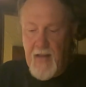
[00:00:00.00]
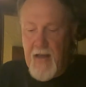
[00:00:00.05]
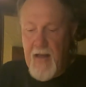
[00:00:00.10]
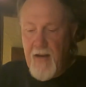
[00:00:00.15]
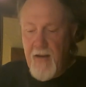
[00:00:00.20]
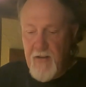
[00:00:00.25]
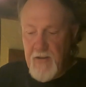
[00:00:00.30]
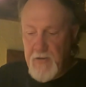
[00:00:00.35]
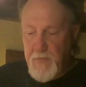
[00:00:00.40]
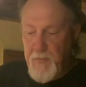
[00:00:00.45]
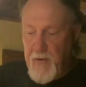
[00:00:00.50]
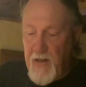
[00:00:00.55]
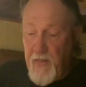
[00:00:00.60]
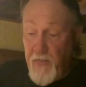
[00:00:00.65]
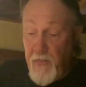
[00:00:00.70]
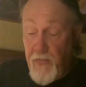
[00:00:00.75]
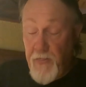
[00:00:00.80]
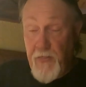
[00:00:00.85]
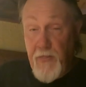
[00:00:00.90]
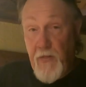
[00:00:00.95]
It has
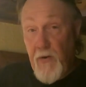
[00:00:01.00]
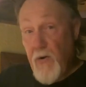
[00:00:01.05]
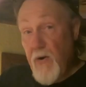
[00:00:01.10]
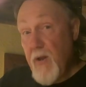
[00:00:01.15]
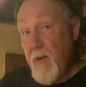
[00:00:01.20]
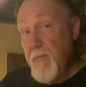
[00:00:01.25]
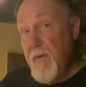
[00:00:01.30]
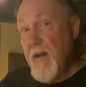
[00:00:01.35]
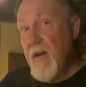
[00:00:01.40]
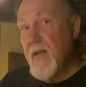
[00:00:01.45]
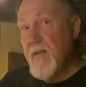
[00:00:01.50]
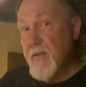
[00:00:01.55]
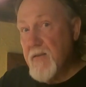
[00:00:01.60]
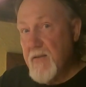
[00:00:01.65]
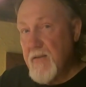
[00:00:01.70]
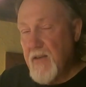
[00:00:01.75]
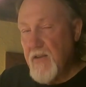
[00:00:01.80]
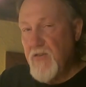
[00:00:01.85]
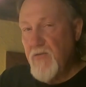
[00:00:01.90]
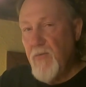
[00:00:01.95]
been 30 minutes
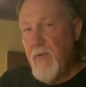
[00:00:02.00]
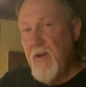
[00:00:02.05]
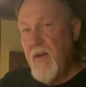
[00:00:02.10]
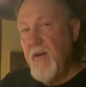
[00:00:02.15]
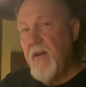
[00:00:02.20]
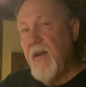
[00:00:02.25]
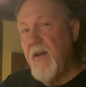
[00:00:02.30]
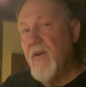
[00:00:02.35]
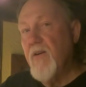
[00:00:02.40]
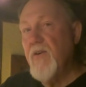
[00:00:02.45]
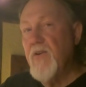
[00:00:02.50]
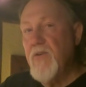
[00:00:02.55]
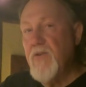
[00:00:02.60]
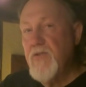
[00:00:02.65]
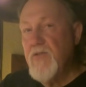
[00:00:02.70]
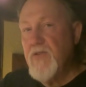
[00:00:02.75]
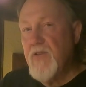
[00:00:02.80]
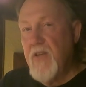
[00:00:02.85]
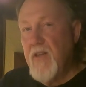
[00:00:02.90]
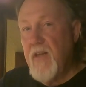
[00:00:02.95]
since we
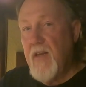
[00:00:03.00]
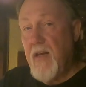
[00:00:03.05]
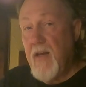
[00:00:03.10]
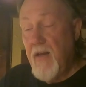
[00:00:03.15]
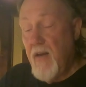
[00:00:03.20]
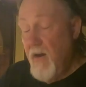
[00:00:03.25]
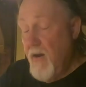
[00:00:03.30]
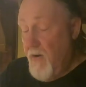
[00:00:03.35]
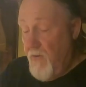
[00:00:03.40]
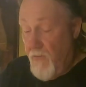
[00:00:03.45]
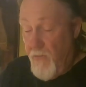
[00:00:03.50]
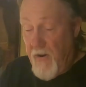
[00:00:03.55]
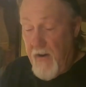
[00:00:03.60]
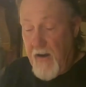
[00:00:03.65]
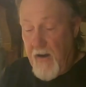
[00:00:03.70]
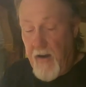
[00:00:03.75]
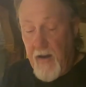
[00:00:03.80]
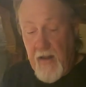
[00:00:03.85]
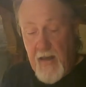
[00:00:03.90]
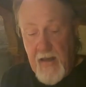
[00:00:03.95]
introduced the
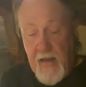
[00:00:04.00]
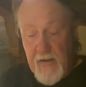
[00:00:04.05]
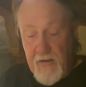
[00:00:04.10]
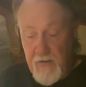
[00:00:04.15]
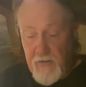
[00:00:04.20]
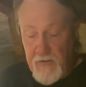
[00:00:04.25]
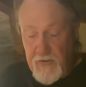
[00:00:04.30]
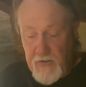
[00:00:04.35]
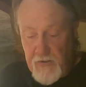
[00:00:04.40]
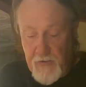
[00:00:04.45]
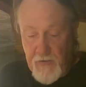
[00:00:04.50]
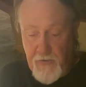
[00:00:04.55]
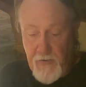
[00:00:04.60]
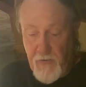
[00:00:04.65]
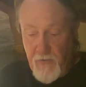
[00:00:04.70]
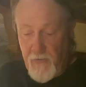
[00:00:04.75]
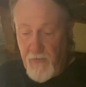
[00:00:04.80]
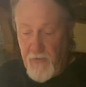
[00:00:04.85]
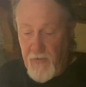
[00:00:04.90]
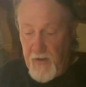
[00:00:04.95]
rennet
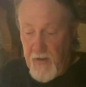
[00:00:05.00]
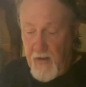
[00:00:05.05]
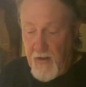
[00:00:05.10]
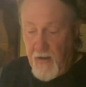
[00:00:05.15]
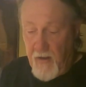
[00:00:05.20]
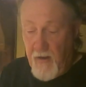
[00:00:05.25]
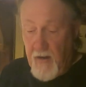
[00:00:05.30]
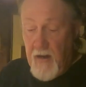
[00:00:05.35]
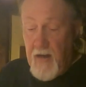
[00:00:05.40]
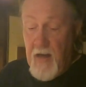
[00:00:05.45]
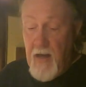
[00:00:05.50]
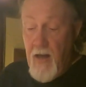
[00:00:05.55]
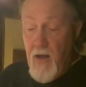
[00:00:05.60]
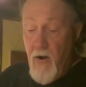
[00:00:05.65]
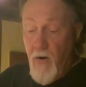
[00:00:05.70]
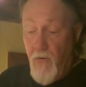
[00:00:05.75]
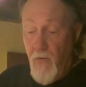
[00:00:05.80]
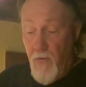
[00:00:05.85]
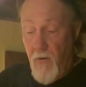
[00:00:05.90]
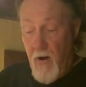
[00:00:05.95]
into the
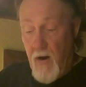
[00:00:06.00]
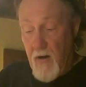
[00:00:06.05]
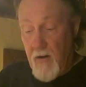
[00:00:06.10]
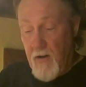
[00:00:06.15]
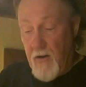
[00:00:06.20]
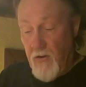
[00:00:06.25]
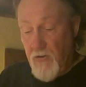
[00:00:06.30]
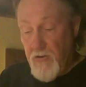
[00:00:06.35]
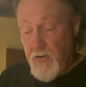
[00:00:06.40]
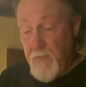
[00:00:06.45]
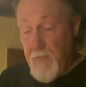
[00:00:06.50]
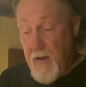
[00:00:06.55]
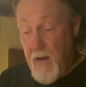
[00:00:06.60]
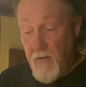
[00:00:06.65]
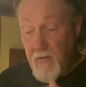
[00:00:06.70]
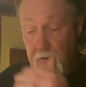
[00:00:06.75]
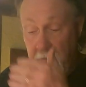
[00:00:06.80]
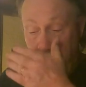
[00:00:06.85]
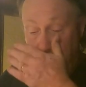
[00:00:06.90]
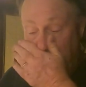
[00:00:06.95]
raw goat's
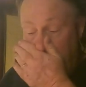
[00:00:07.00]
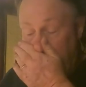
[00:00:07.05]
milk,